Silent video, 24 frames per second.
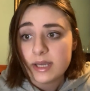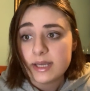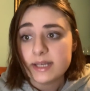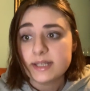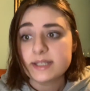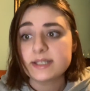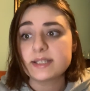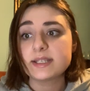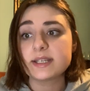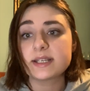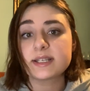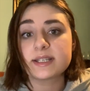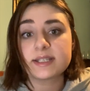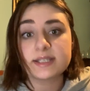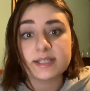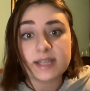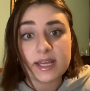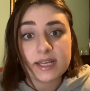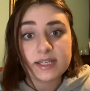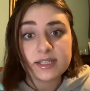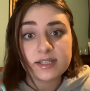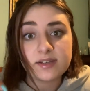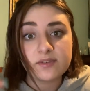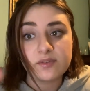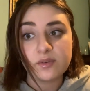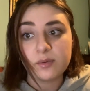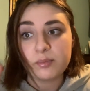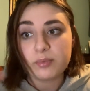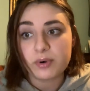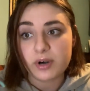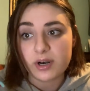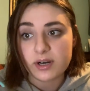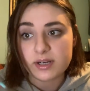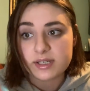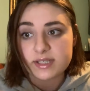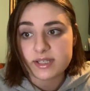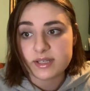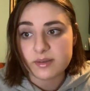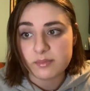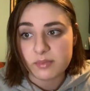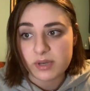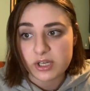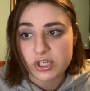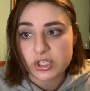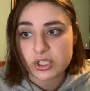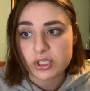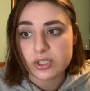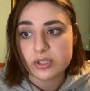successive
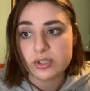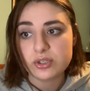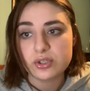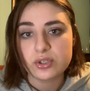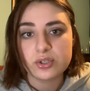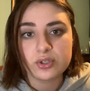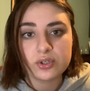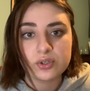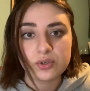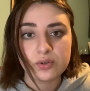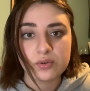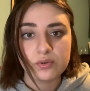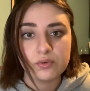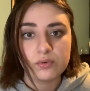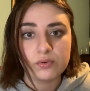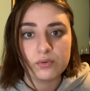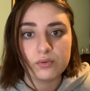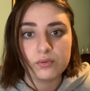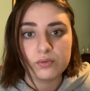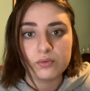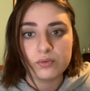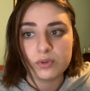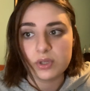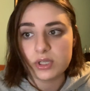approximations to